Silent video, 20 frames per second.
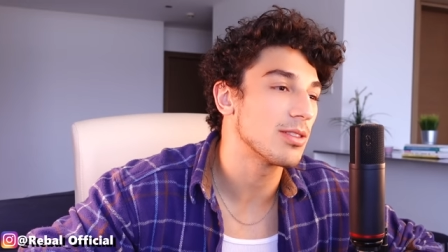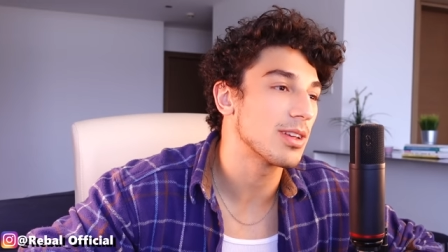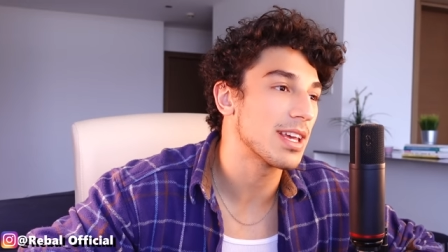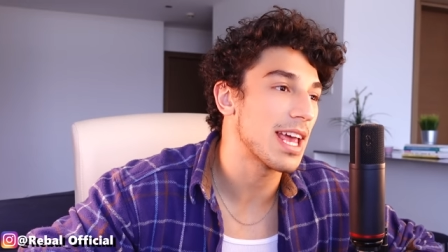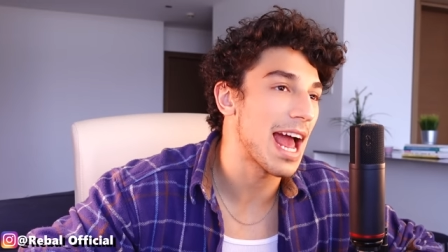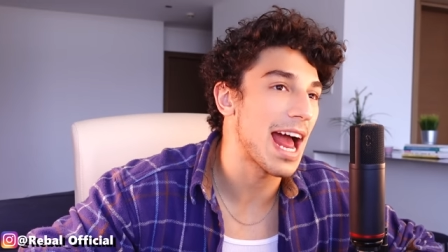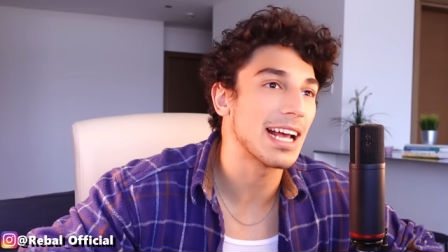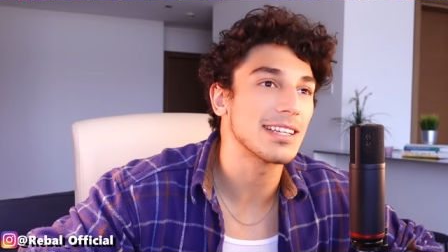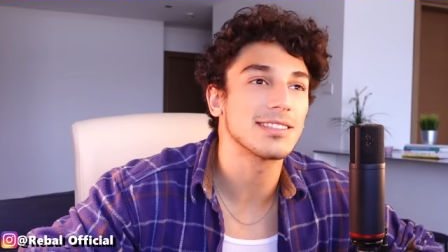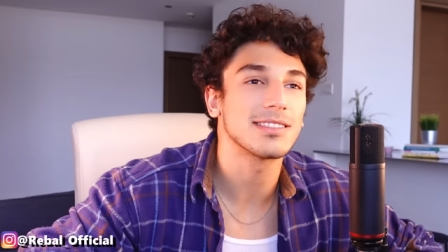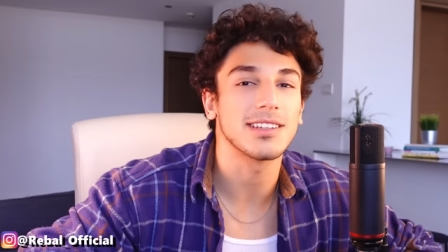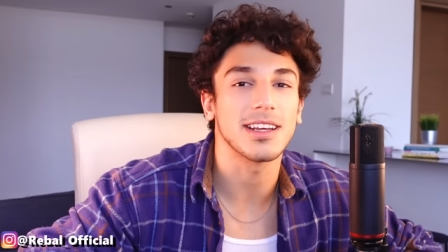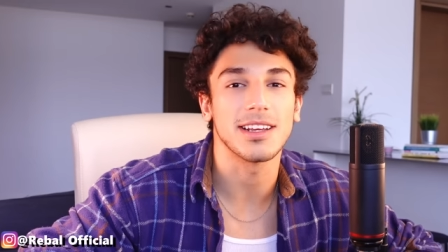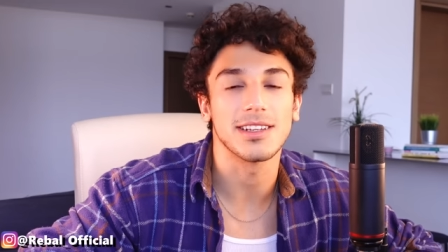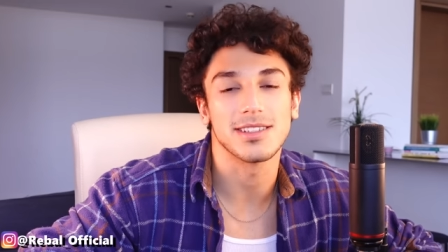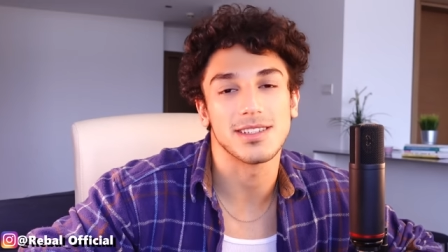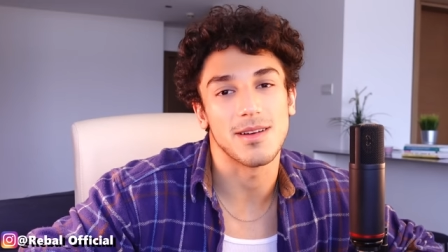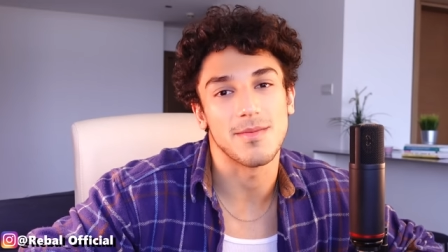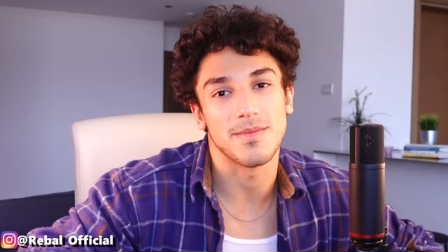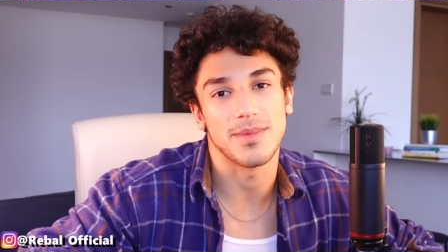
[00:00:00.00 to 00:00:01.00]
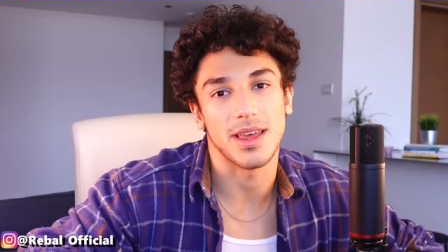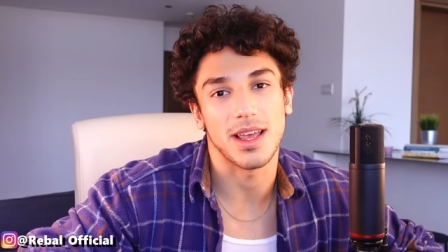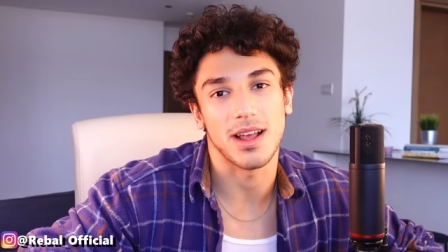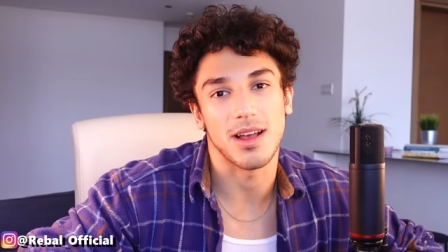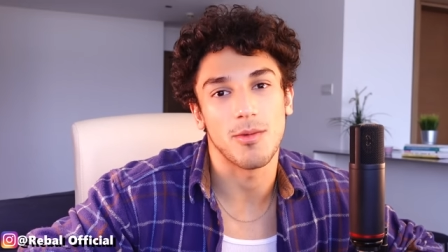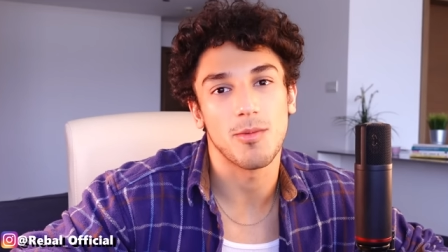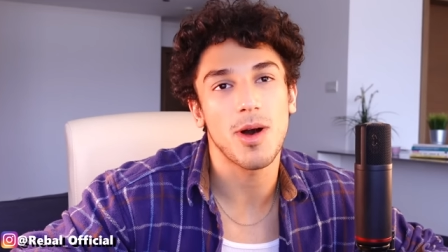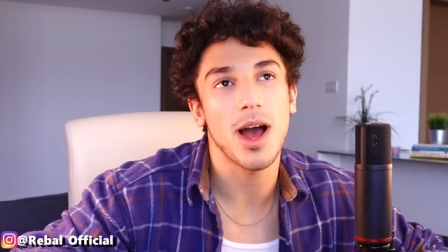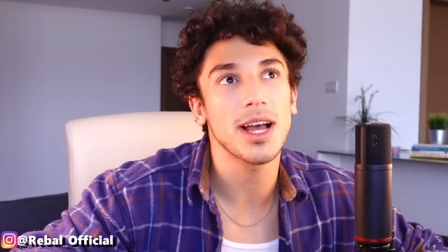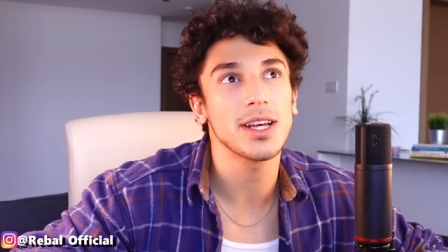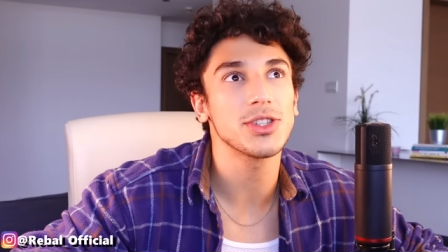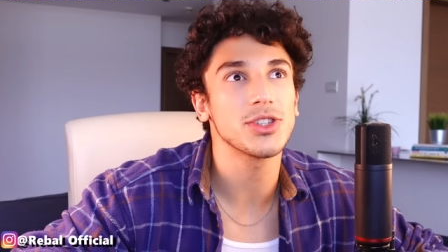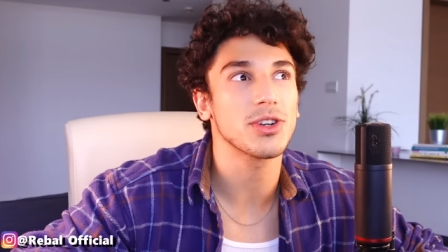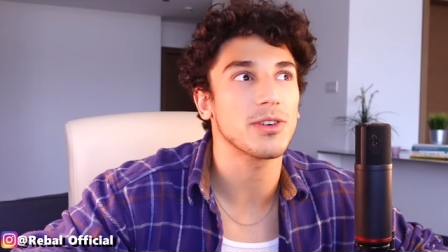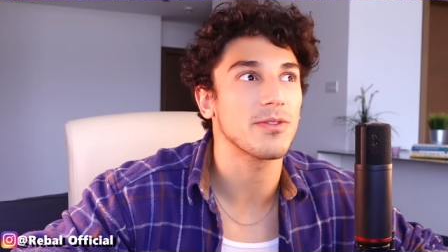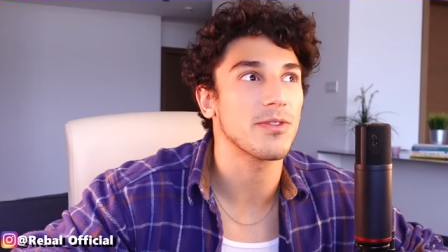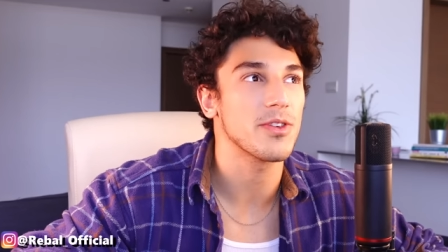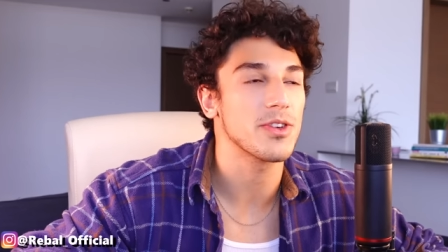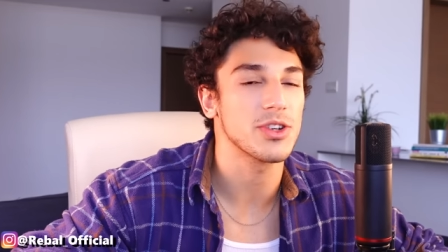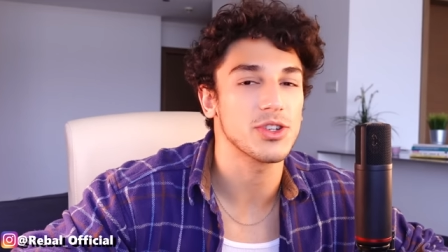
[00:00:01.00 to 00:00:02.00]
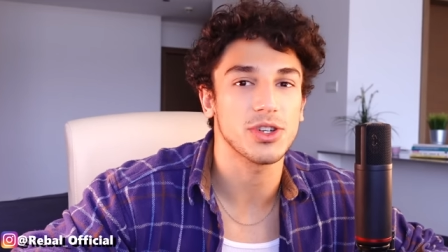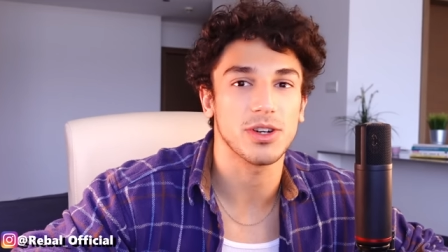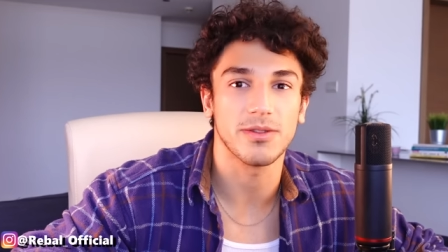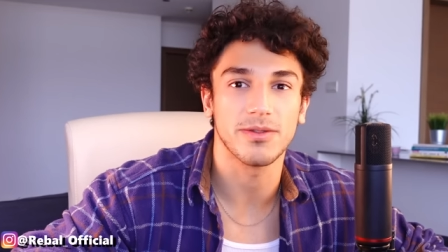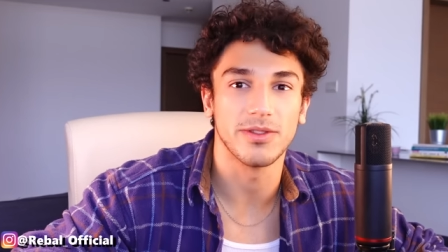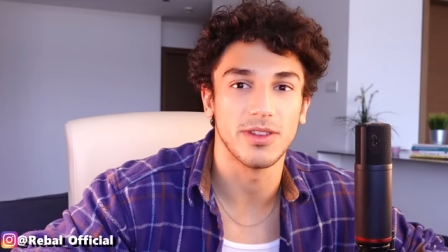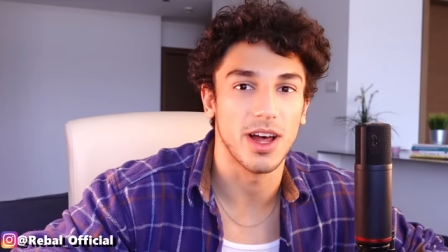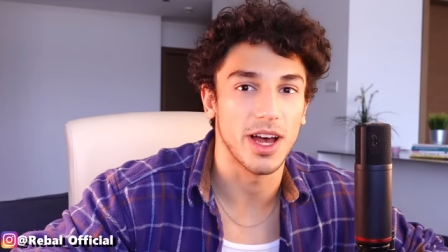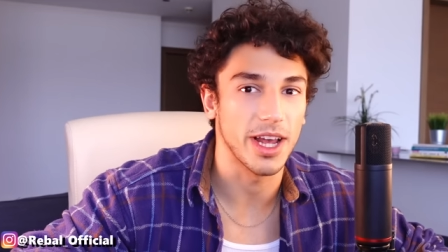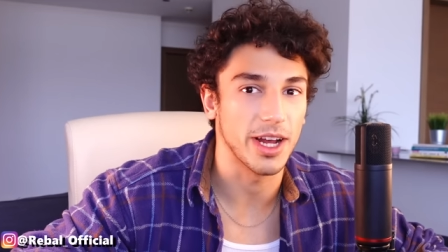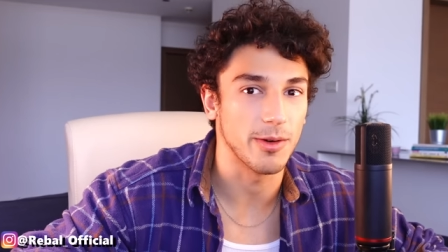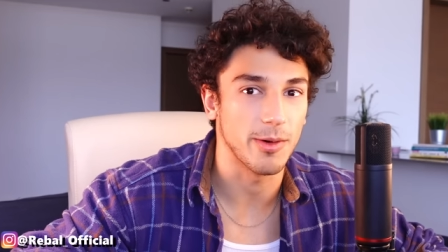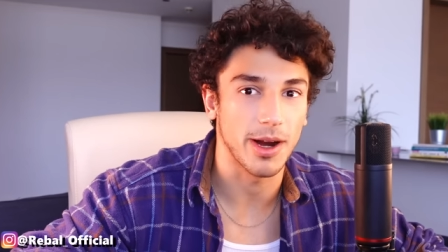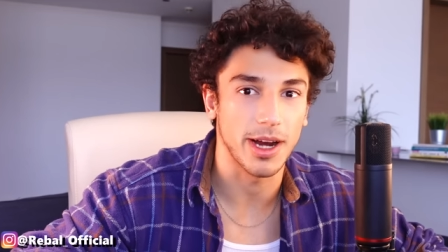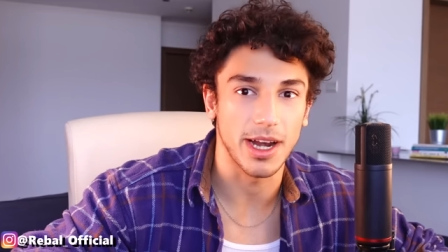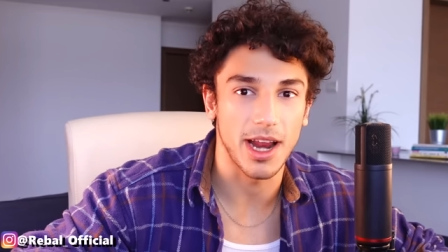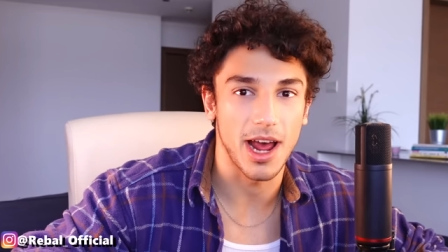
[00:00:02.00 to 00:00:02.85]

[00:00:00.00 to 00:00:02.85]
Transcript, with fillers: casting something? Why is your furniture flying right